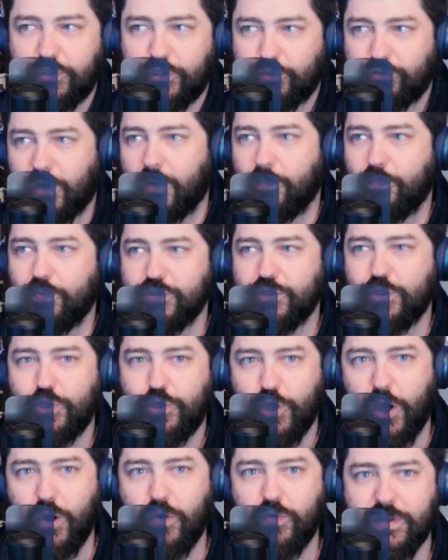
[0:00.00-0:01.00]
Trump was
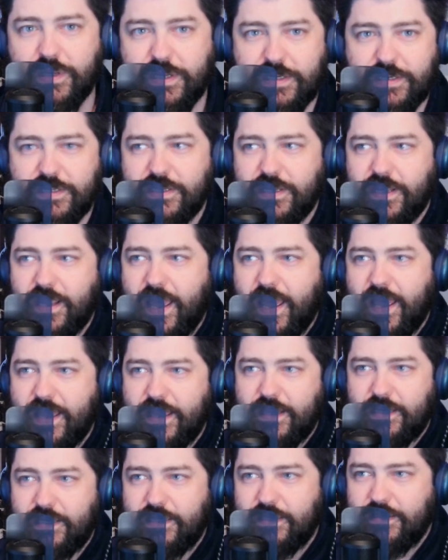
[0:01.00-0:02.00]
goaded
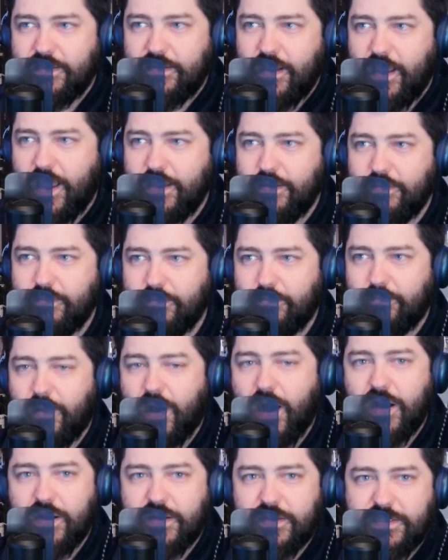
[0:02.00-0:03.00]
and
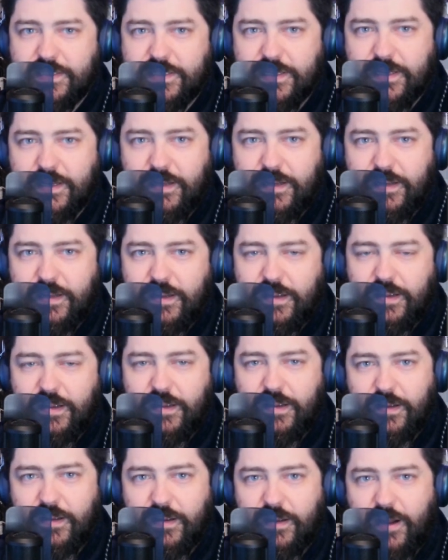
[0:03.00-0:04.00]
mugged
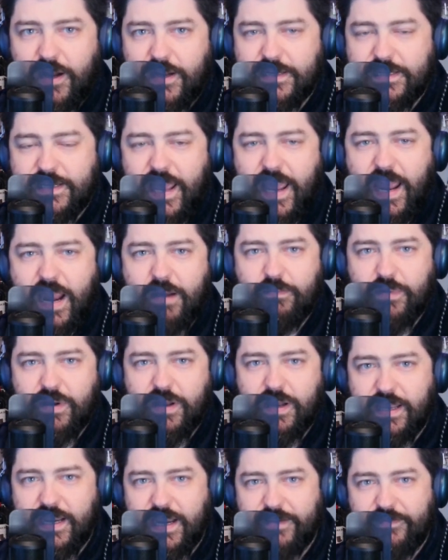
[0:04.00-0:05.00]
on
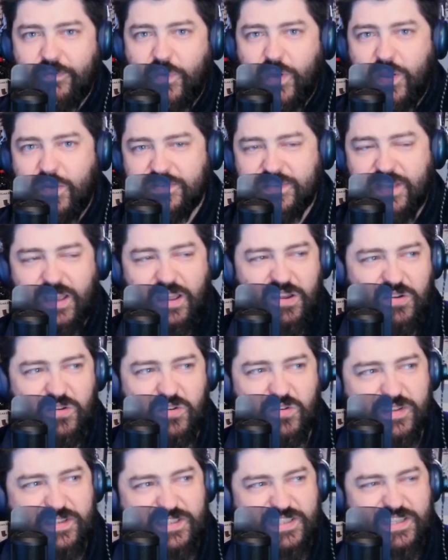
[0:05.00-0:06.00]
camera, and everyone was like,
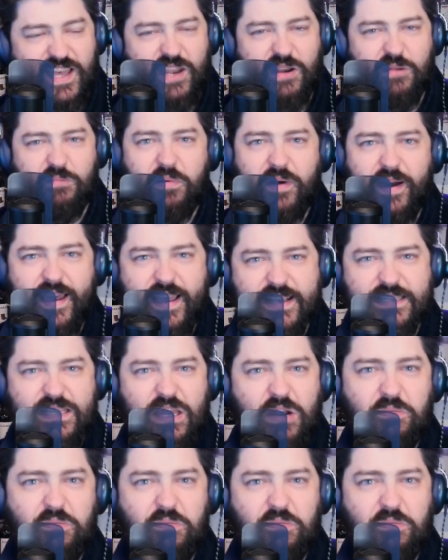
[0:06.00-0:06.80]
ooh, this is kind of biased.